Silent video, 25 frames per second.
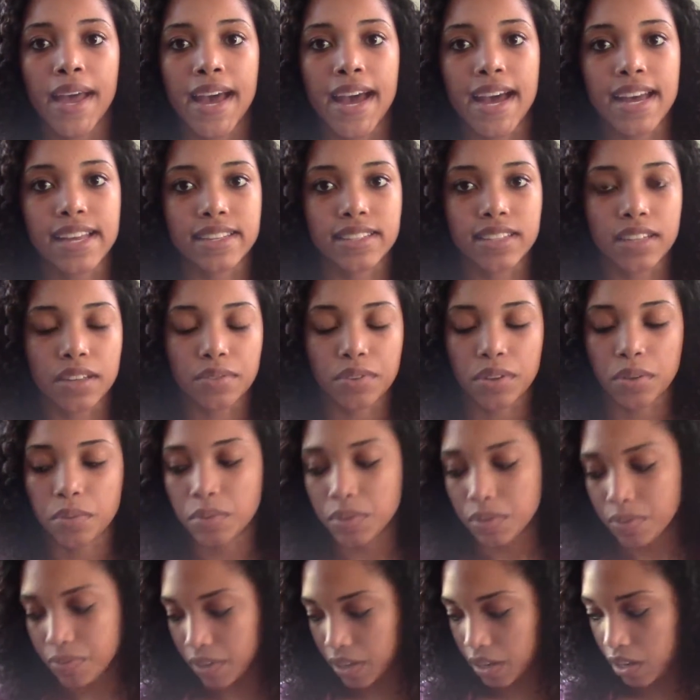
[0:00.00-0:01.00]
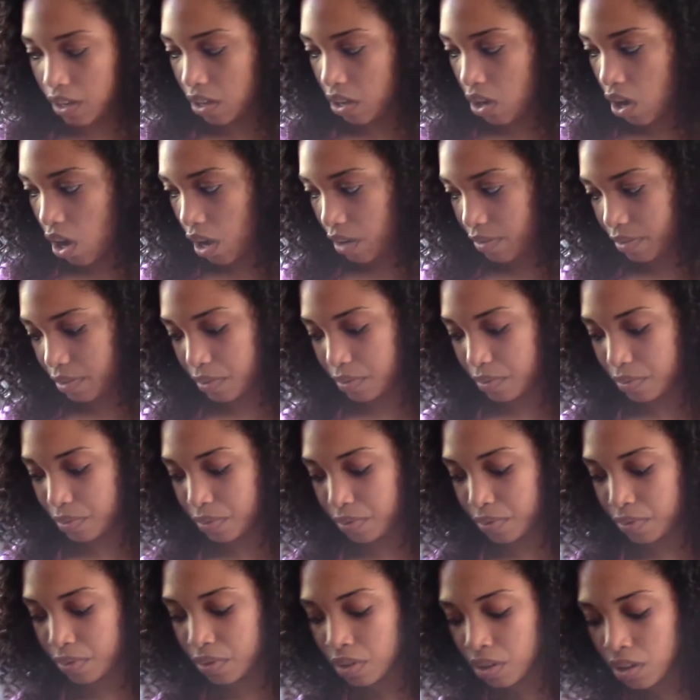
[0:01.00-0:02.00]
as if he was feeding off of
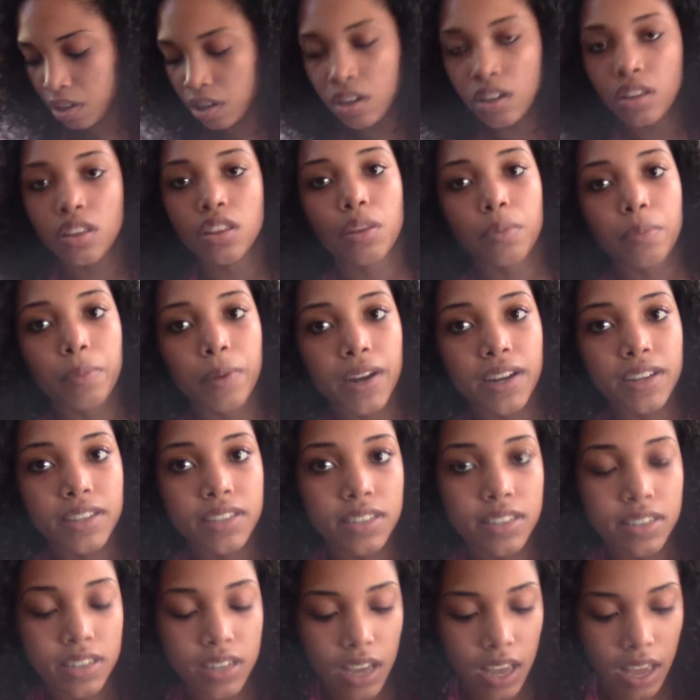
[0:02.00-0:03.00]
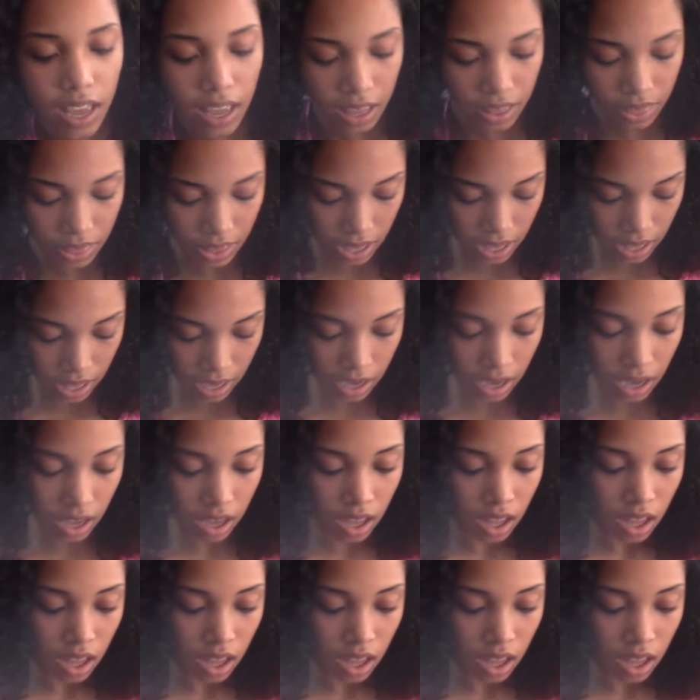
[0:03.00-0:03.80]
the breast. And then